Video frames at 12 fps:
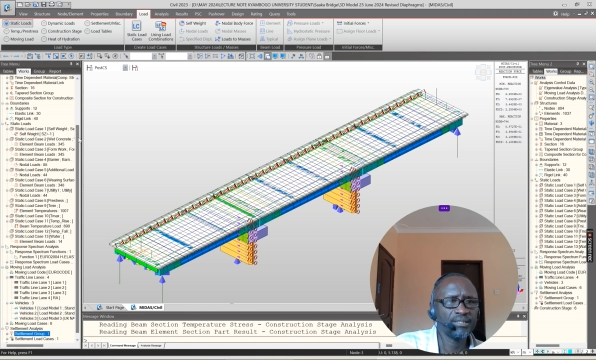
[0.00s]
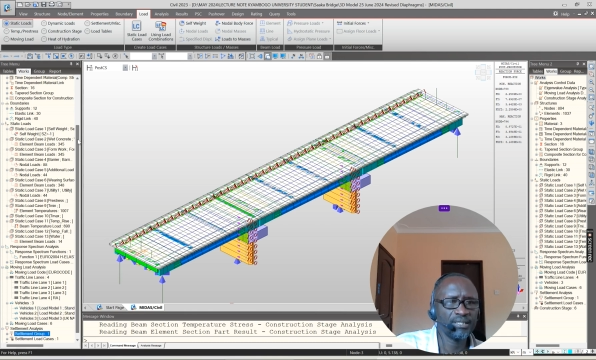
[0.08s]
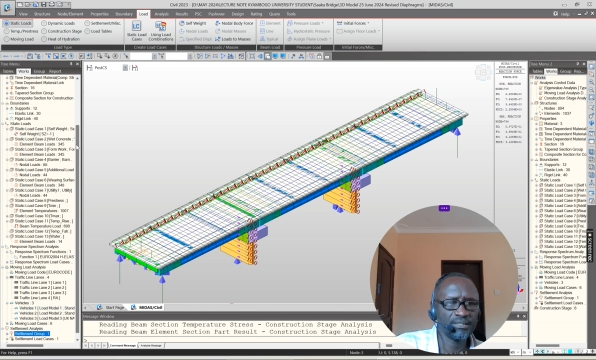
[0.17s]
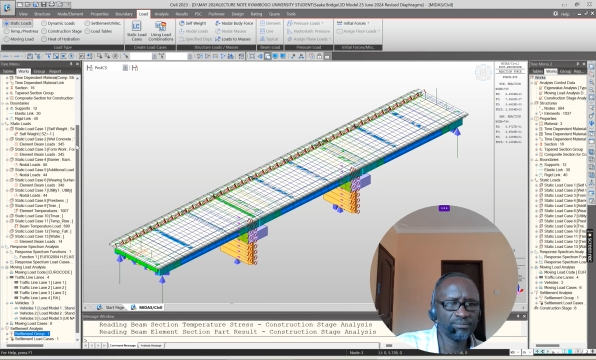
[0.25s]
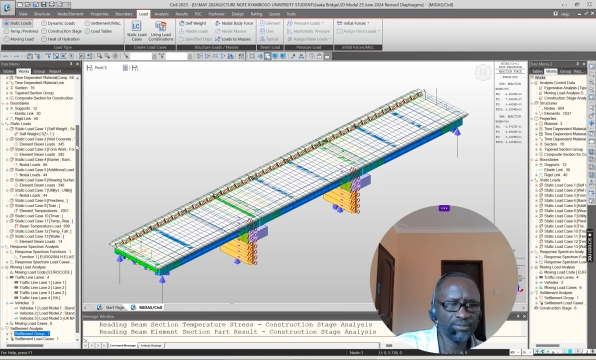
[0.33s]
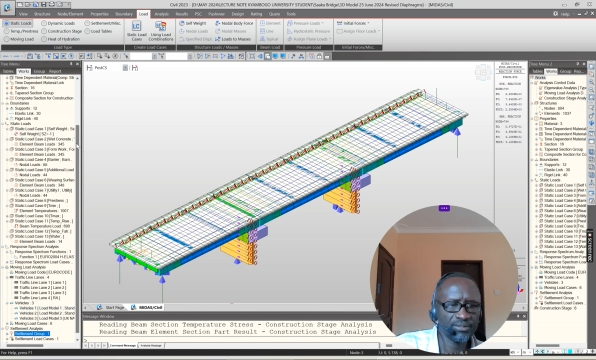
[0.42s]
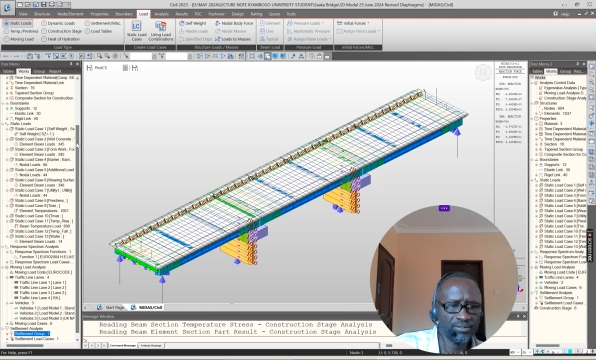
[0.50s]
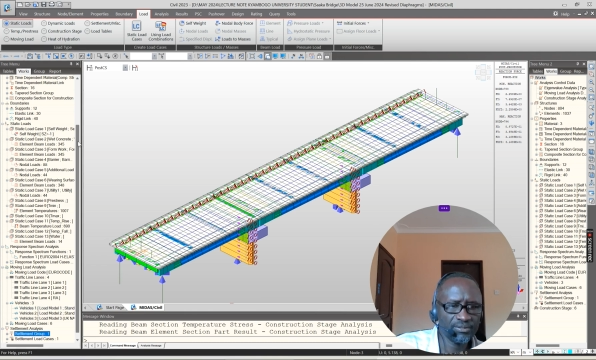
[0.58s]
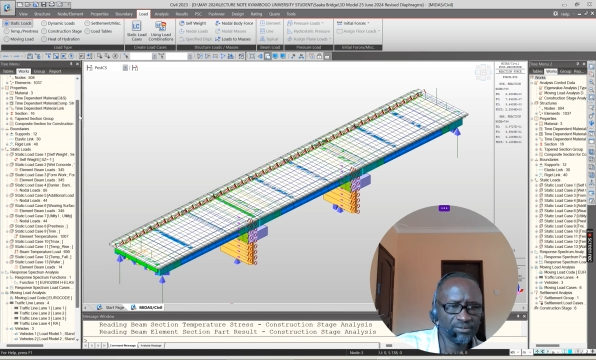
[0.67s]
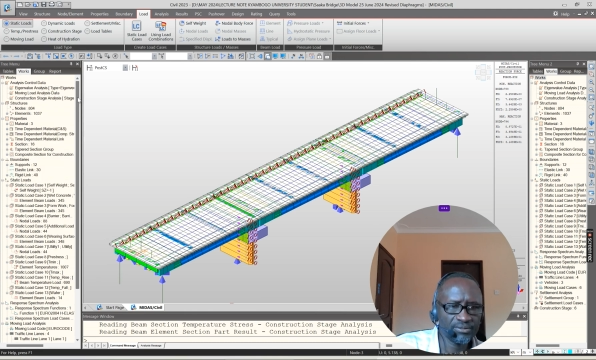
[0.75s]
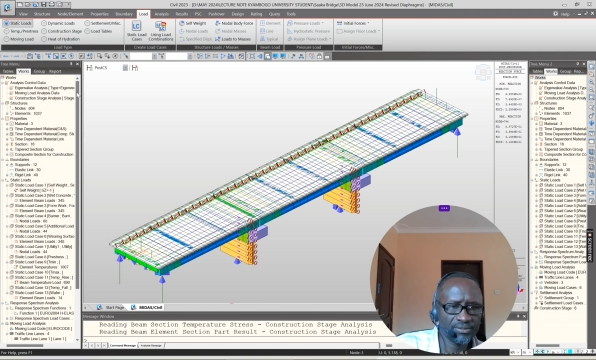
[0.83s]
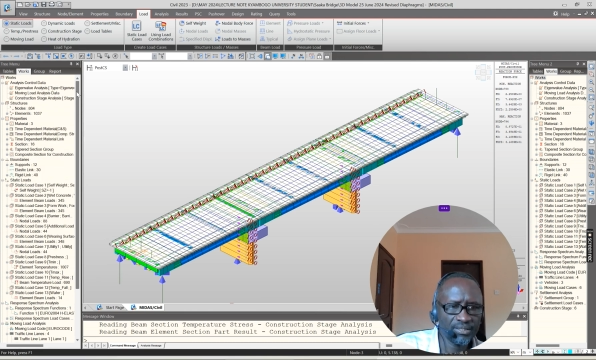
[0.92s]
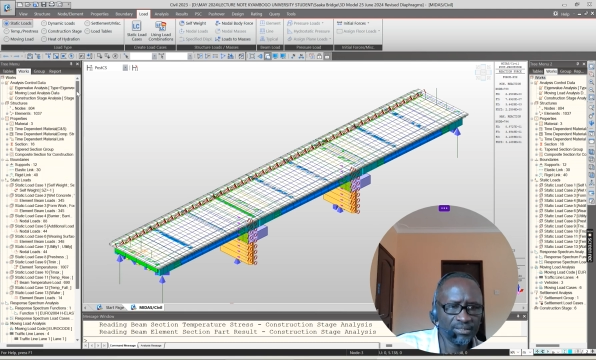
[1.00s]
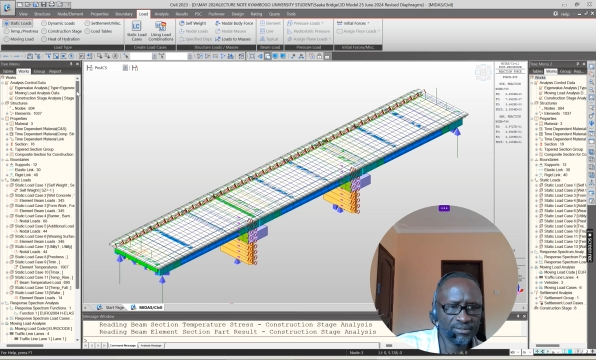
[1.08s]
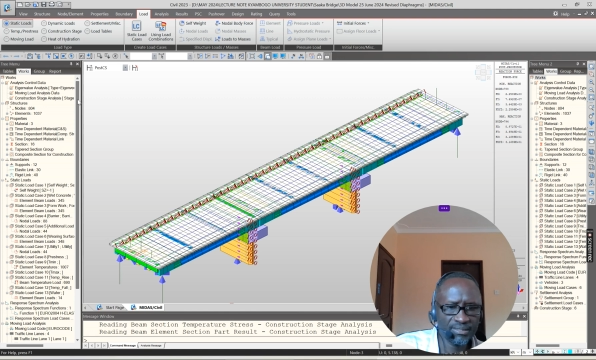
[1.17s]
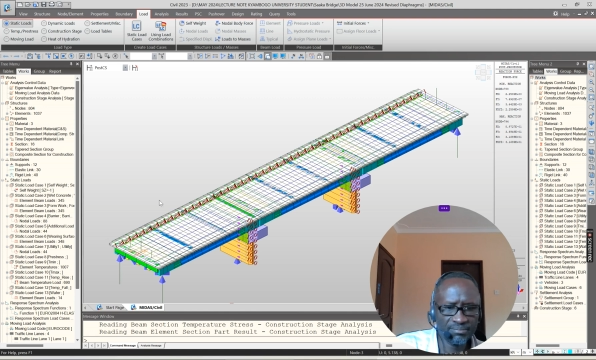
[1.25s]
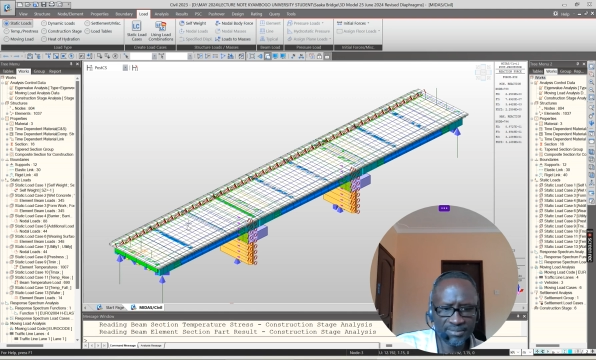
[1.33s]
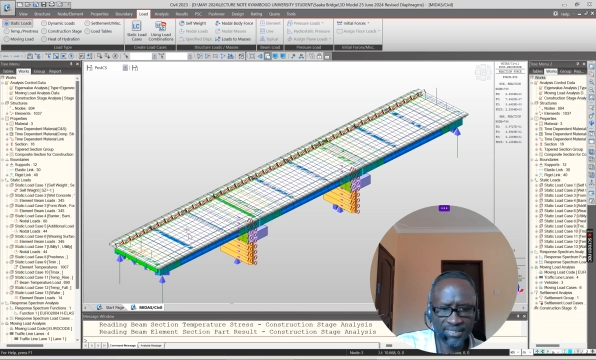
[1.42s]
That's because
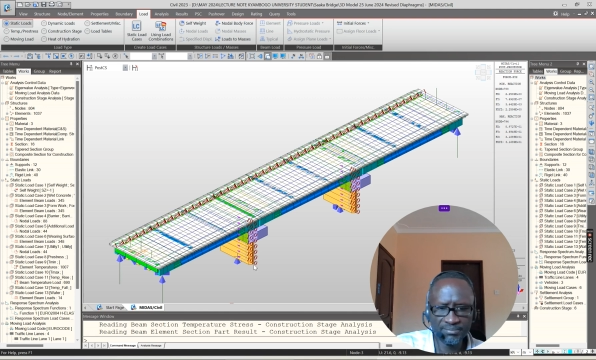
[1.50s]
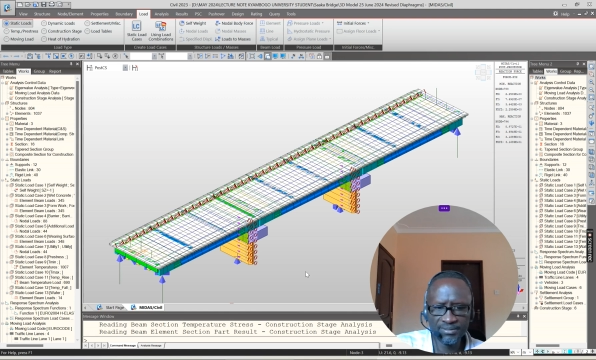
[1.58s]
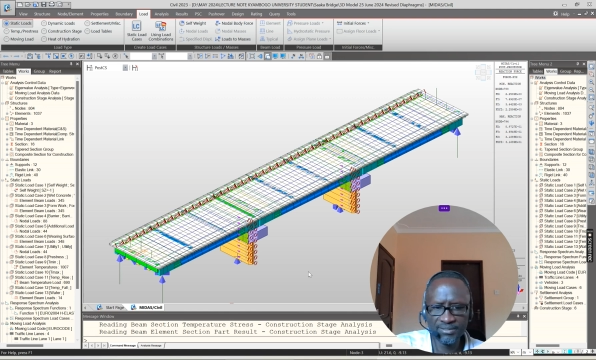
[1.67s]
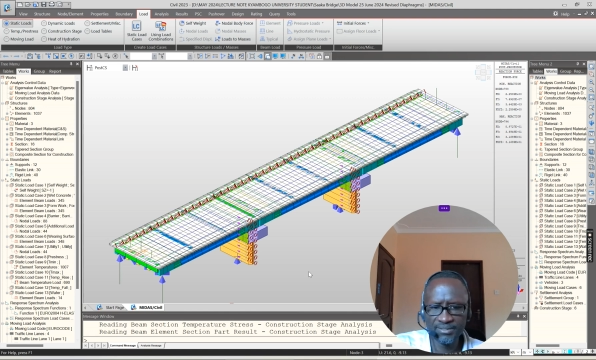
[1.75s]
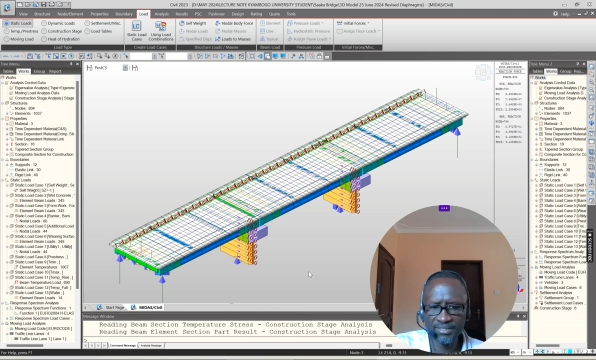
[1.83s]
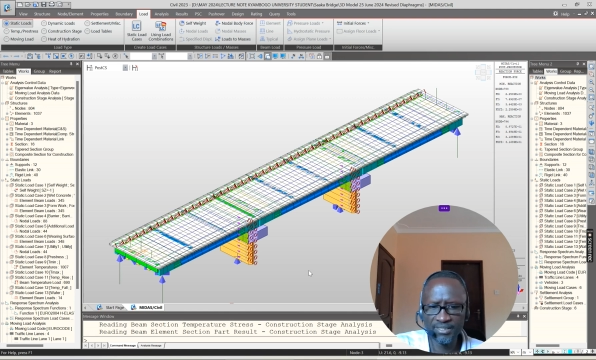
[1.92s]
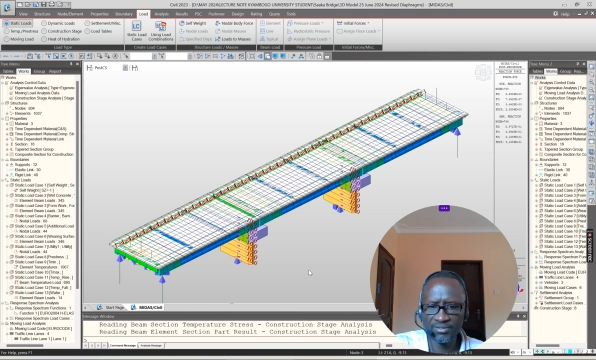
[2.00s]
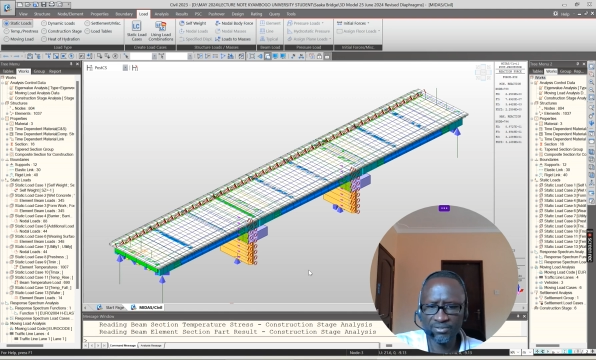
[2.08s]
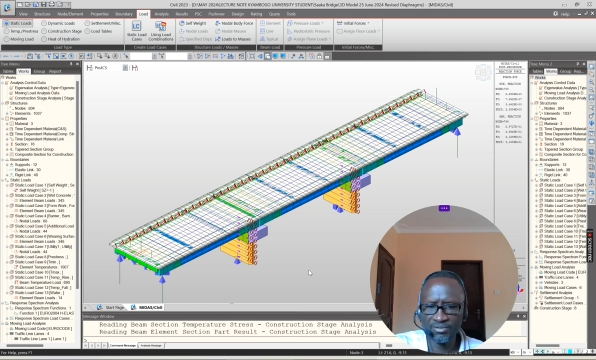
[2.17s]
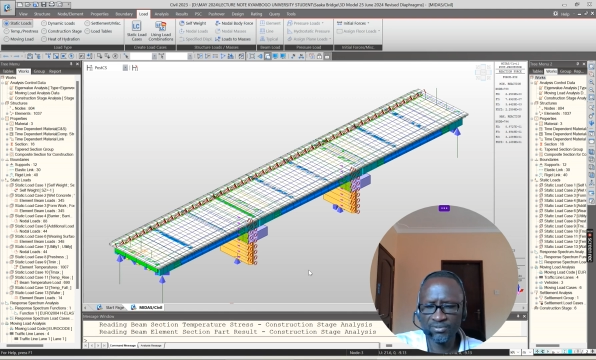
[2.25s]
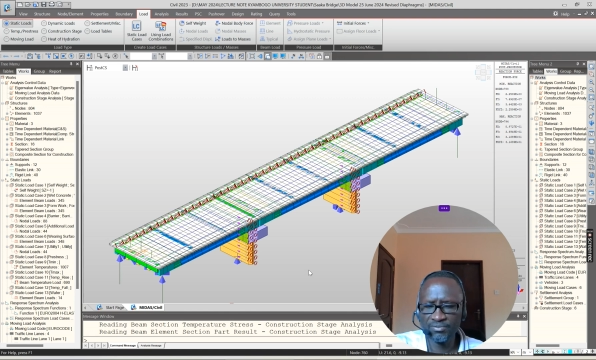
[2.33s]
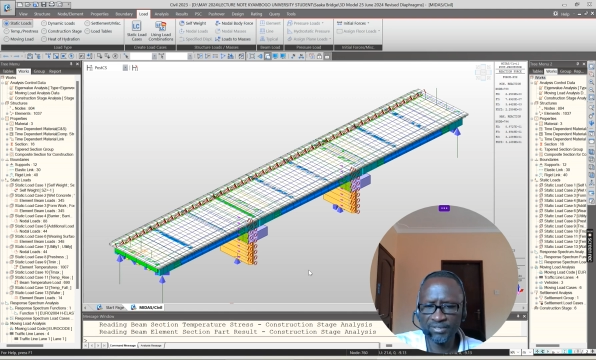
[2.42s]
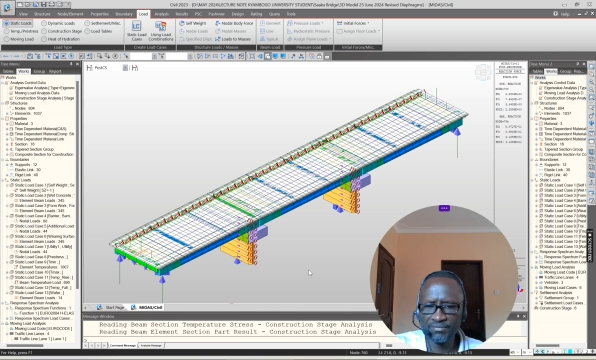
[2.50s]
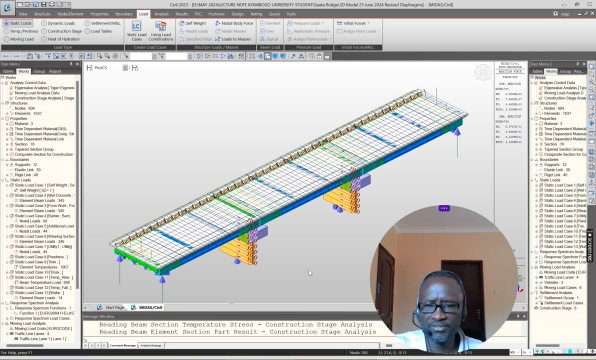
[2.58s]
sometimes this thing go,